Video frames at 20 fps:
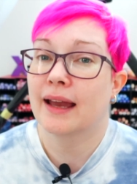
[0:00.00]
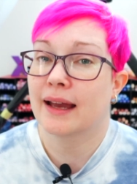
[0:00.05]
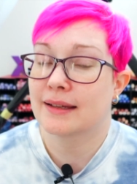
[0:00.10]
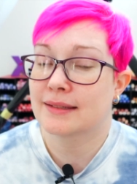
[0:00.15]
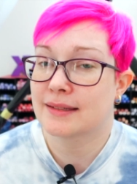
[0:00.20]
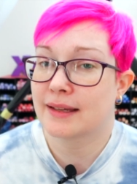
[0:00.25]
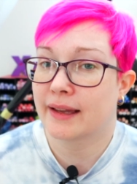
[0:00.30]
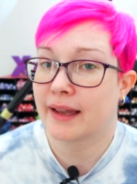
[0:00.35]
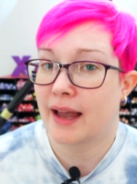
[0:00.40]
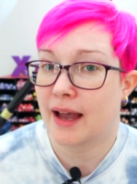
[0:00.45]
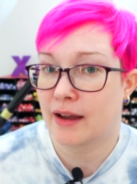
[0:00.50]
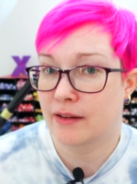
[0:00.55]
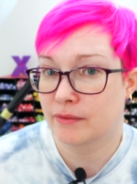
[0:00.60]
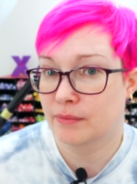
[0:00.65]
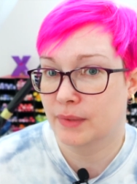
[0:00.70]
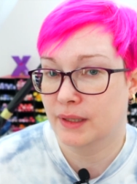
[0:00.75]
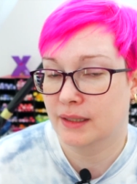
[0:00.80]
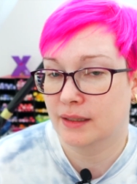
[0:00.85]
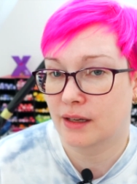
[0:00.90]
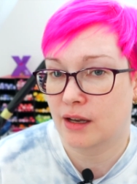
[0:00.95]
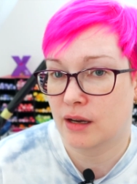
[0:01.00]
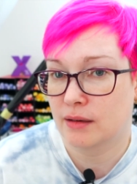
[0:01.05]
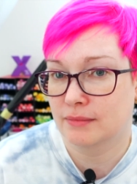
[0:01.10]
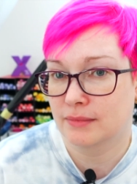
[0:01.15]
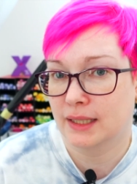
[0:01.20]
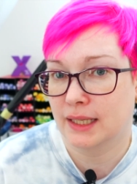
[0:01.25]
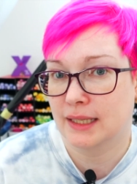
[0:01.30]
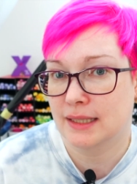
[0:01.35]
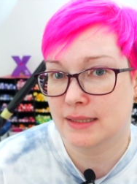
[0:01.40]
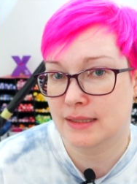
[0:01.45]
as I have been
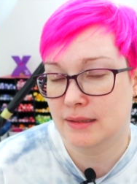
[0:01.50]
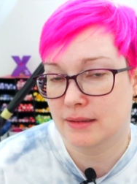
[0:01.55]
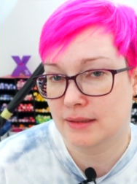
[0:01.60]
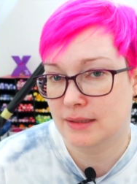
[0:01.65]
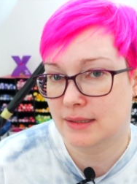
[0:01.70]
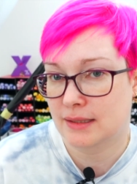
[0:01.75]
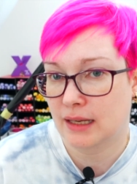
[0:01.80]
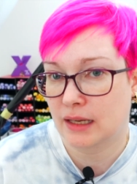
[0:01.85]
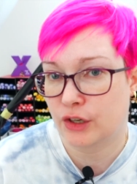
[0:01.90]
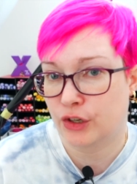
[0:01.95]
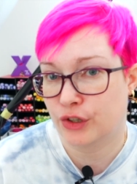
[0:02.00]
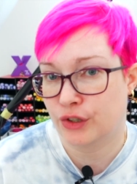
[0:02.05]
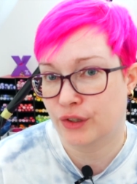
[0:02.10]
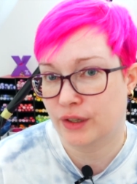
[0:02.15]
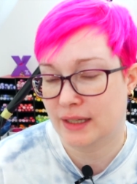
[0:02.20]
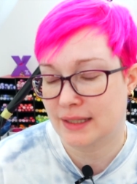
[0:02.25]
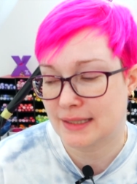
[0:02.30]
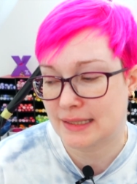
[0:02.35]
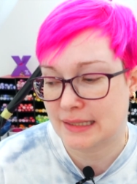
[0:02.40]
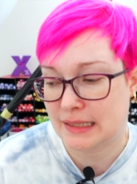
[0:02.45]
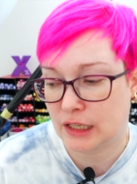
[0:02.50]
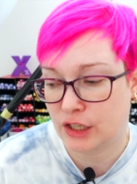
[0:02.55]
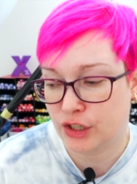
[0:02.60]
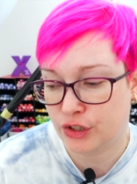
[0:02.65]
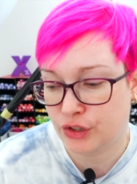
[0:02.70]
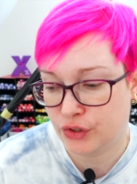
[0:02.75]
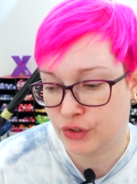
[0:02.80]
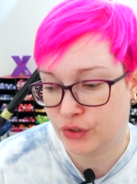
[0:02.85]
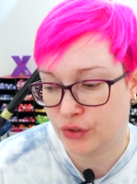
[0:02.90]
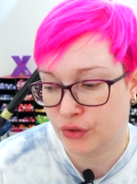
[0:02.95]
coming sicker and
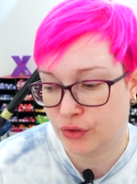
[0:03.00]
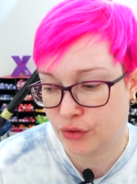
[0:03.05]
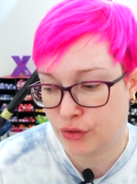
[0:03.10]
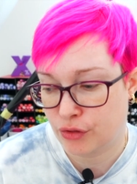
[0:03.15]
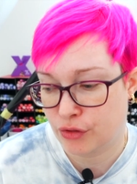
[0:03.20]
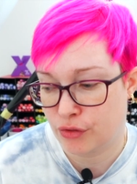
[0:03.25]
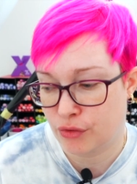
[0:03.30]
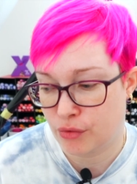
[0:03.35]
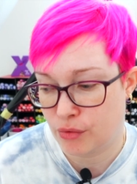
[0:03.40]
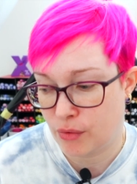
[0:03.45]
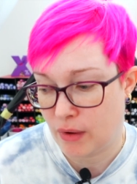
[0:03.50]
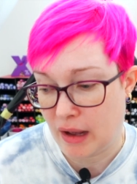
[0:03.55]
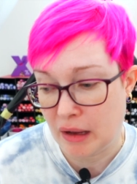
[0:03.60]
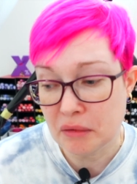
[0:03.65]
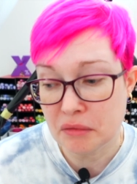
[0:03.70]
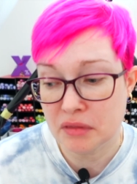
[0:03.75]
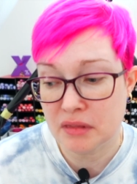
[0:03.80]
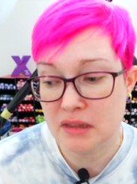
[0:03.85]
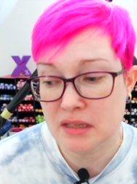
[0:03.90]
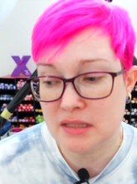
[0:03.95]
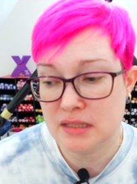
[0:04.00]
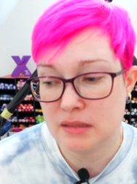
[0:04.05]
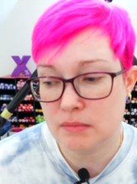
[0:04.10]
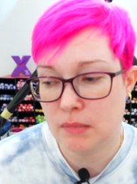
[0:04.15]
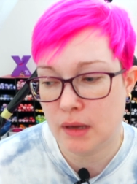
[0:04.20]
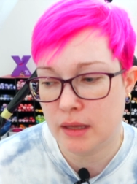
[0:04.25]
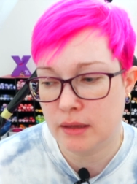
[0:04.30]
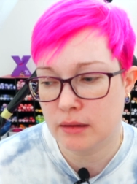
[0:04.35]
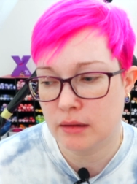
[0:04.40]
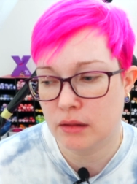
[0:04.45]
sicker throughout this
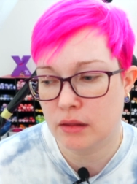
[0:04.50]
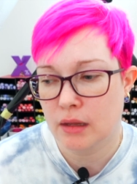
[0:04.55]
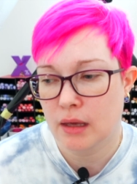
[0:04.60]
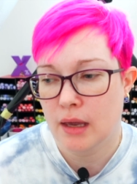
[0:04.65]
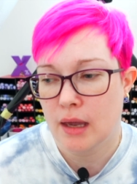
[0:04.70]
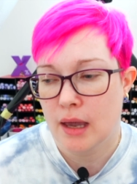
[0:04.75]
month,